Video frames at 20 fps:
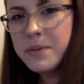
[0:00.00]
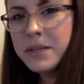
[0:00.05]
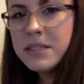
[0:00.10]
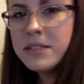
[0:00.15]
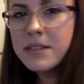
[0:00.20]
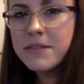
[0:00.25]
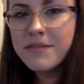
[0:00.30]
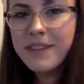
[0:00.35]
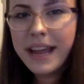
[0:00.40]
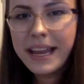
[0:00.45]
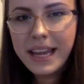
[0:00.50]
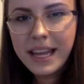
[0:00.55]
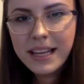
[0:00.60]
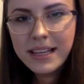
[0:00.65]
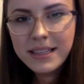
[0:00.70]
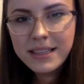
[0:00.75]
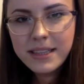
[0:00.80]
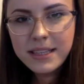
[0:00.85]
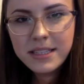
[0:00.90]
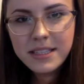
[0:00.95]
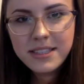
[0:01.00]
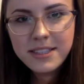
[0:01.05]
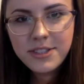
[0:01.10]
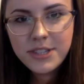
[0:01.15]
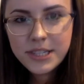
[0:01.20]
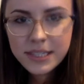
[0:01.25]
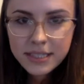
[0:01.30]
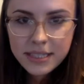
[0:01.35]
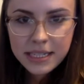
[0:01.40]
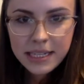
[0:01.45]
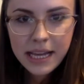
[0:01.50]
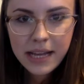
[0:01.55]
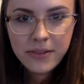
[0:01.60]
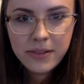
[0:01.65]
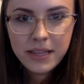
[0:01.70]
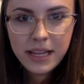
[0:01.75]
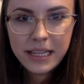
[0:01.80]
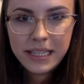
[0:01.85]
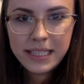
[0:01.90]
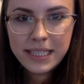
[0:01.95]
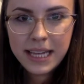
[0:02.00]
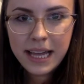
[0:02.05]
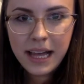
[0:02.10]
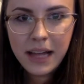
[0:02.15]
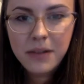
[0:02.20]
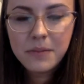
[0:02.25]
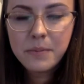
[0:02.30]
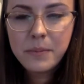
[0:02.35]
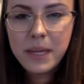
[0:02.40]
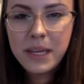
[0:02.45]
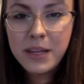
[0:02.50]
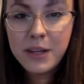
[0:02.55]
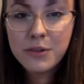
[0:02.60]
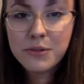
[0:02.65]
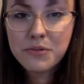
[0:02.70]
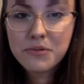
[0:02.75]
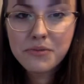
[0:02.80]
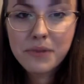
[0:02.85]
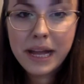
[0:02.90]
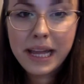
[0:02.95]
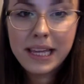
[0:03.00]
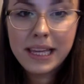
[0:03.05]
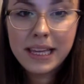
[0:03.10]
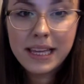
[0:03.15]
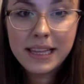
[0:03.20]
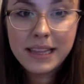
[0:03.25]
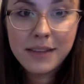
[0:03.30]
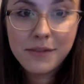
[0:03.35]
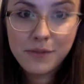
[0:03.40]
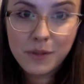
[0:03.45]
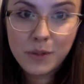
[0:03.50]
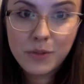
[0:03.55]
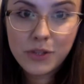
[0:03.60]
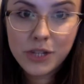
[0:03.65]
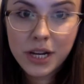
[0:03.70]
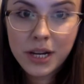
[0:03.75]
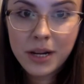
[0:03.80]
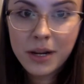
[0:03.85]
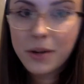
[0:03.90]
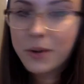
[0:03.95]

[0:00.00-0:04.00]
piece of writing. This is just an outline to help me write in the future,